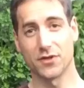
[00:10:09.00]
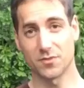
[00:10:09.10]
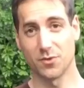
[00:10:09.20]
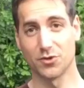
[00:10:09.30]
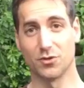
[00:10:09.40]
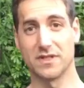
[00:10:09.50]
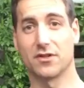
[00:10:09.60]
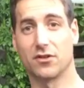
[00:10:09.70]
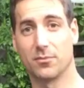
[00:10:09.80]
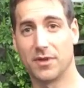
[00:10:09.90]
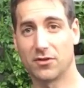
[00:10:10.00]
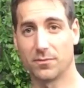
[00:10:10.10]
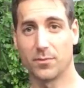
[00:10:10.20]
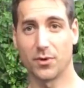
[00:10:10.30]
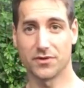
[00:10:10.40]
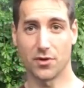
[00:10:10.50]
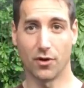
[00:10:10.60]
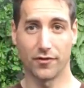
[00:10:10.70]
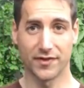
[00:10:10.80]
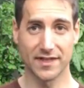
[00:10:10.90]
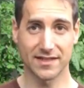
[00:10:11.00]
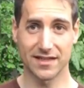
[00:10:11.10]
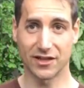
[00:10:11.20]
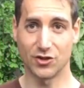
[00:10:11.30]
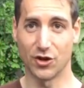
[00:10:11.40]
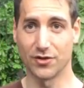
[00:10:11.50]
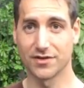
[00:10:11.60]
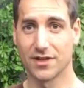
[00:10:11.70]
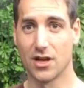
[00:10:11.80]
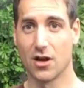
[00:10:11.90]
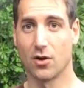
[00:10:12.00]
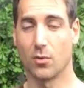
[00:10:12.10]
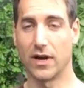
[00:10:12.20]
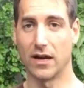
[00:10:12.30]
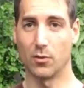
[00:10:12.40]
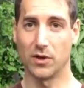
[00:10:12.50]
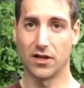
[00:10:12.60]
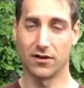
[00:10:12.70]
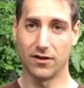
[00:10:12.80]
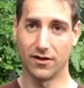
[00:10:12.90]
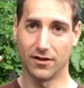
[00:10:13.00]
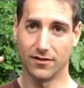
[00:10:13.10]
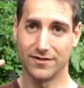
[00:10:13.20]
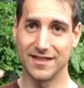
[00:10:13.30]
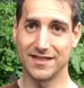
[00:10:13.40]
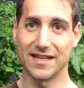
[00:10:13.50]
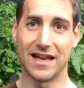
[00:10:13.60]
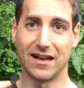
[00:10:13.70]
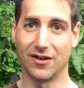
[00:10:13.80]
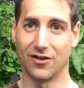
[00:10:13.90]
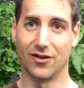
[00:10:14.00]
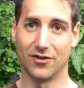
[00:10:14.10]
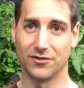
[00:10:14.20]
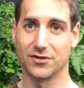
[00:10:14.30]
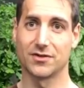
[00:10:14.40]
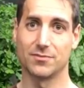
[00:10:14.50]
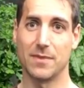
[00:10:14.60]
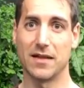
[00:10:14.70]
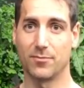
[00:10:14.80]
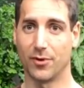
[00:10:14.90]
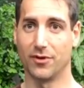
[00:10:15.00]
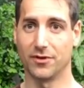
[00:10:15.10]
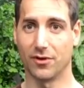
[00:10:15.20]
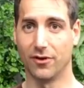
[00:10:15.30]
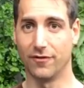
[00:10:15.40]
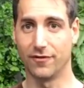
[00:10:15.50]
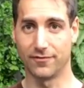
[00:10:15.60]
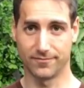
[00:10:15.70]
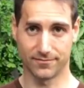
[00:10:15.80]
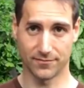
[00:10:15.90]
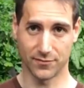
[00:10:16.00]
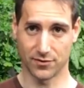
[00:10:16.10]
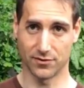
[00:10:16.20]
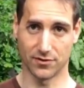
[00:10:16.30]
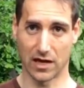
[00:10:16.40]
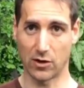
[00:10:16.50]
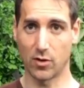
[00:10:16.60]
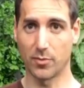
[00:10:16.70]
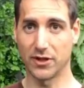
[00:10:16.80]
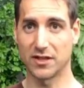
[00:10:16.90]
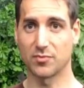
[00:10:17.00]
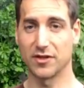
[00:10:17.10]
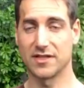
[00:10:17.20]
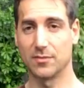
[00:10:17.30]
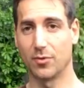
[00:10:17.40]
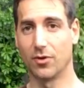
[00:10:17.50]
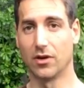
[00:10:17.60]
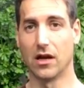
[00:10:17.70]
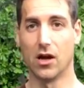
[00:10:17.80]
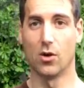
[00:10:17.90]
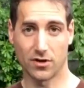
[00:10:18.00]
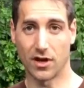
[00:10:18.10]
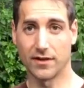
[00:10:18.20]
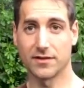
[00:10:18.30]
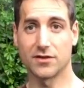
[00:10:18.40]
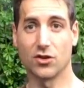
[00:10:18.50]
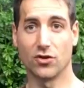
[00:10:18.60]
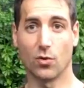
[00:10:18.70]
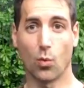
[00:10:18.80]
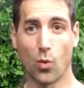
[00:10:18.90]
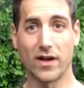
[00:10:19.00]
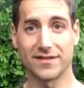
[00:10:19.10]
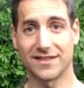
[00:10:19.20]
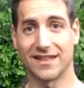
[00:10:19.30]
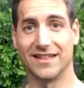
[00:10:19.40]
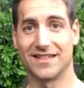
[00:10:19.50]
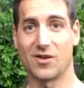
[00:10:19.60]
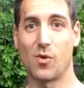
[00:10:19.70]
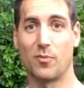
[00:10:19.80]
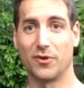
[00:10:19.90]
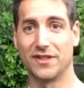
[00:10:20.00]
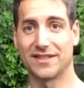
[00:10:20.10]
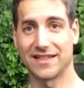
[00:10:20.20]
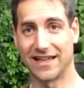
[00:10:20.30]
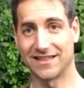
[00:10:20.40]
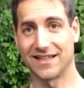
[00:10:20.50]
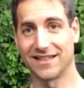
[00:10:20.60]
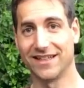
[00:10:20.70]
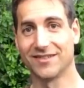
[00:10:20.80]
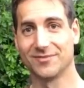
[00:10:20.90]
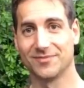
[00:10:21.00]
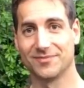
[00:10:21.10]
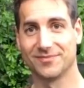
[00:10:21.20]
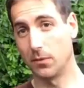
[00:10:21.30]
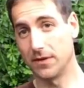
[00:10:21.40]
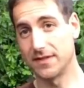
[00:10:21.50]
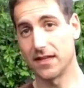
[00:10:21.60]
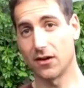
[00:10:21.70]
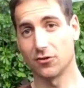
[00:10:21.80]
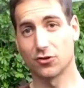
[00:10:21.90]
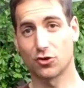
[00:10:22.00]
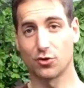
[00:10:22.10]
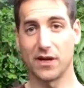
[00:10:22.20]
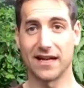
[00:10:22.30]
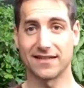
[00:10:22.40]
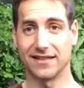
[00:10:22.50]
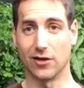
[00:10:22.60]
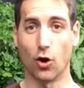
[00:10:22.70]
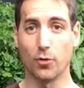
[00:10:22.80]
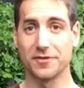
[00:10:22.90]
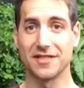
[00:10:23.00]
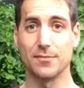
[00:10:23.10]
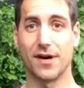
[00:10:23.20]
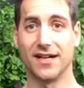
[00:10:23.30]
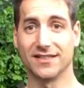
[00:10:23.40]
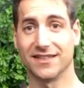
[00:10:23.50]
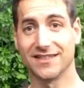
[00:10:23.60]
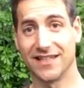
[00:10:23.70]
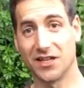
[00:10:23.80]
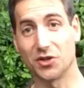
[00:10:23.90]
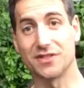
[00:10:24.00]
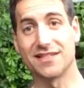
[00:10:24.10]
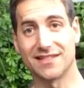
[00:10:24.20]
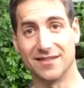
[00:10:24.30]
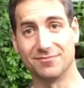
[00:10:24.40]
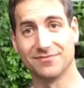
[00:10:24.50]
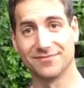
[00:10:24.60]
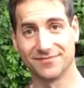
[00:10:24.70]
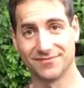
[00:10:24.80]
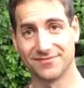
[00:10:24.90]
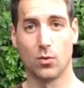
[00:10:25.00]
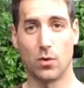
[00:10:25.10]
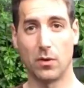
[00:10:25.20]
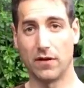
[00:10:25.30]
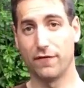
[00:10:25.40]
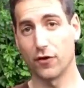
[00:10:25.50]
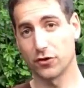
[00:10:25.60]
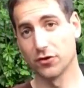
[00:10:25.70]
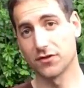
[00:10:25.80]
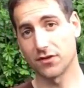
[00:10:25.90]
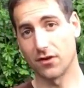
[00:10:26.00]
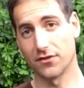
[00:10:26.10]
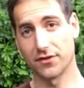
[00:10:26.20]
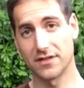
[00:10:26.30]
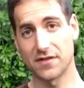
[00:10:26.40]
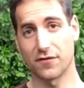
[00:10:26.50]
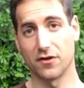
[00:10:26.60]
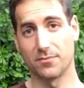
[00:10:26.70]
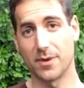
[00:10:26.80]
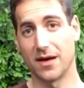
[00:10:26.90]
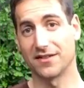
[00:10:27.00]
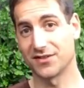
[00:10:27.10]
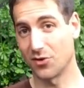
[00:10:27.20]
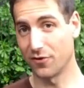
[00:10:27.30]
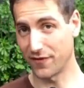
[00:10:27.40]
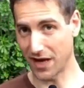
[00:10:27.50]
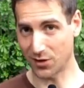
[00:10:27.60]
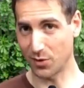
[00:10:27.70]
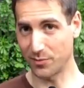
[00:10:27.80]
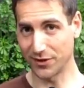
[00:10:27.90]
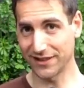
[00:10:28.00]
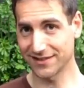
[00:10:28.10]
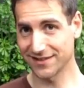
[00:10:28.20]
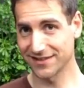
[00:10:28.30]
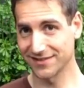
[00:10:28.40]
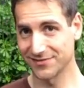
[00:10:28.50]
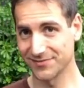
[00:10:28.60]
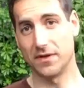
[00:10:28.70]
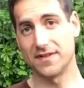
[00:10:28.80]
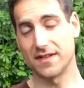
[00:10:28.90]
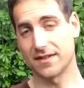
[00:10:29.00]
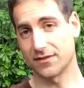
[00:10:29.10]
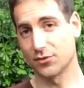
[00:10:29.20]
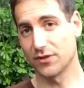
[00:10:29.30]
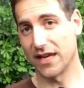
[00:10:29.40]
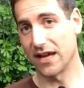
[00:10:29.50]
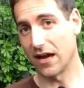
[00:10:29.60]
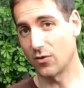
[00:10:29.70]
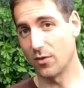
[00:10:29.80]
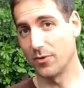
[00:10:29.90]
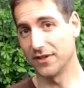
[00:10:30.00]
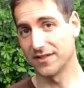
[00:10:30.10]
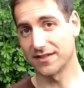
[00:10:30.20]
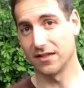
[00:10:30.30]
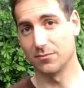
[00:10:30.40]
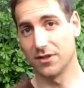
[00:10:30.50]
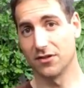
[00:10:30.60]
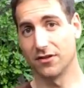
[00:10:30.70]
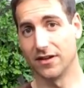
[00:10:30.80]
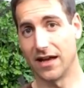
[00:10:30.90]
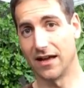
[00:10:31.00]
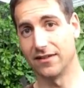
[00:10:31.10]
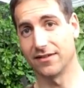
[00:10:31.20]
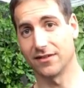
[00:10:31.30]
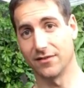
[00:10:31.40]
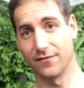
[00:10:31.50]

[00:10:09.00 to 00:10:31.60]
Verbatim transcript: first module is going to be composed of six lectures where we're going to detail uh, this main point of the aquaponics principle. We're going to understand what is aquaponics exactly. We will see how to create and optimize the ecosystem. We will focus on the different parts of aquaponics. We will see that today aquaponics can be done at